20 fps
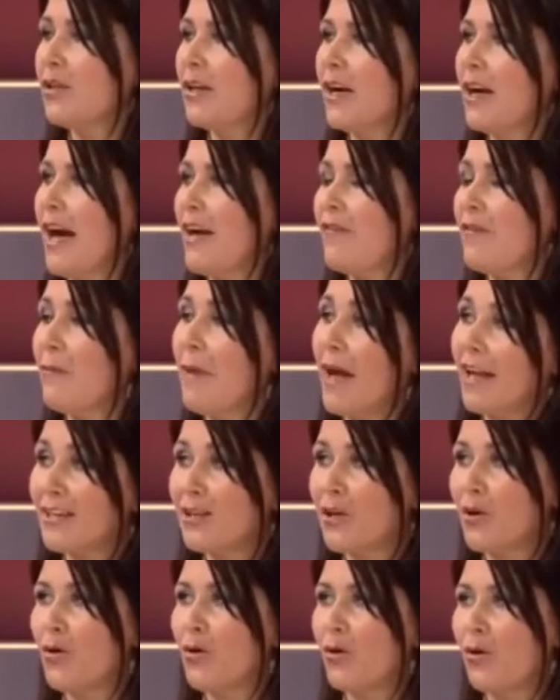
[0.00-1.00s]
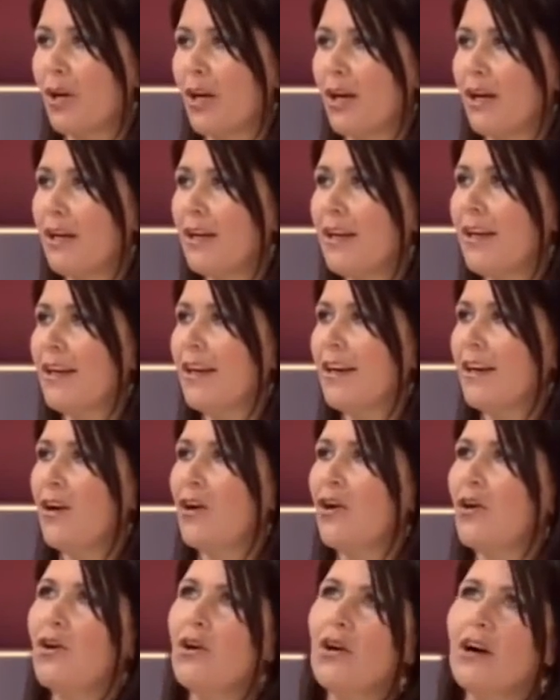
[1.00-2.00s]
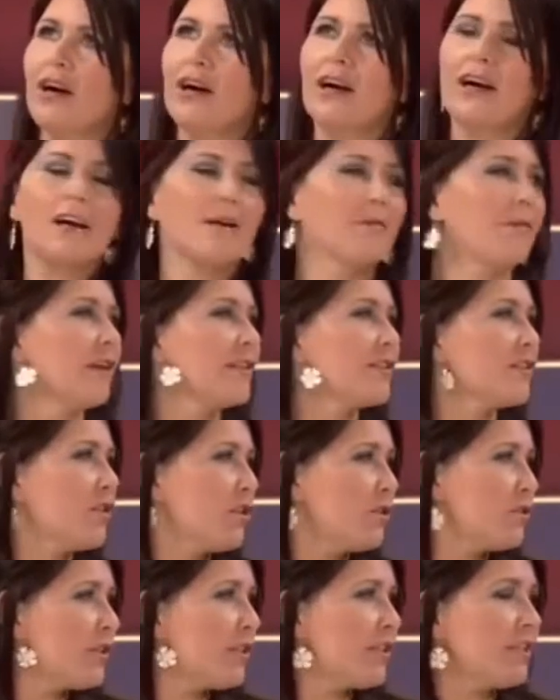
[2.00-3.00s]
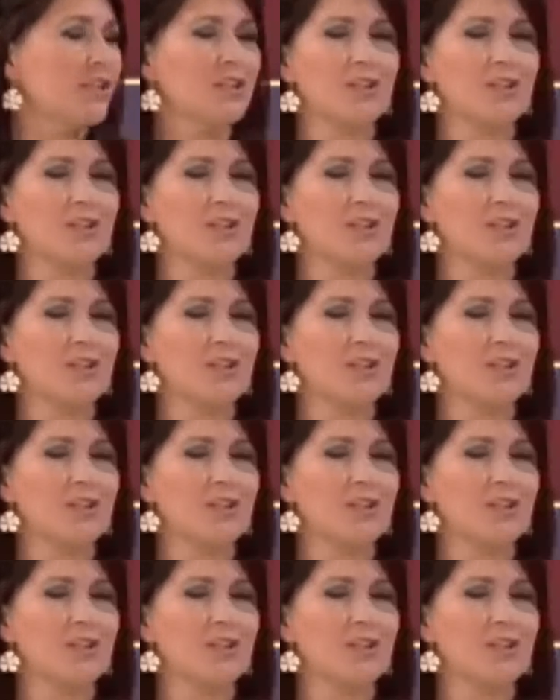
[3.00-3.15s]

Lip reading: I have a man caller, or as you said the